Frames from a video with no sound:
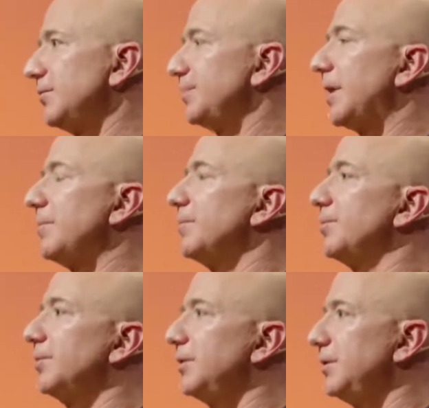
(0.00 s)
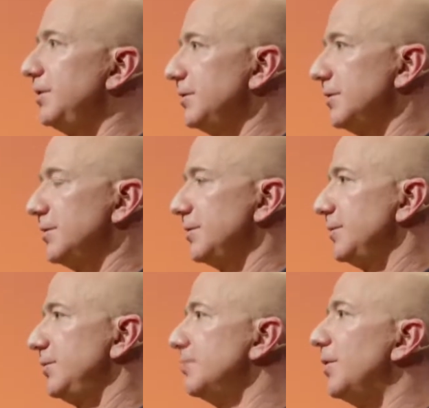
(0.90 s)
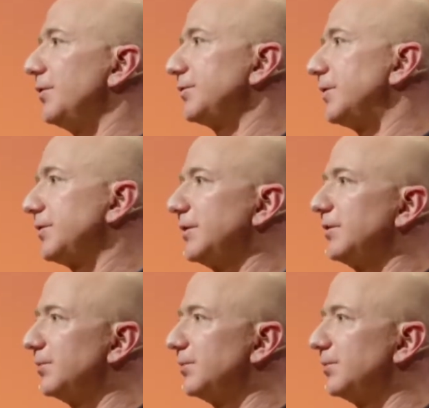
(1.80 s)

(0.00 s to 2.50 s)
we probably do most of our things.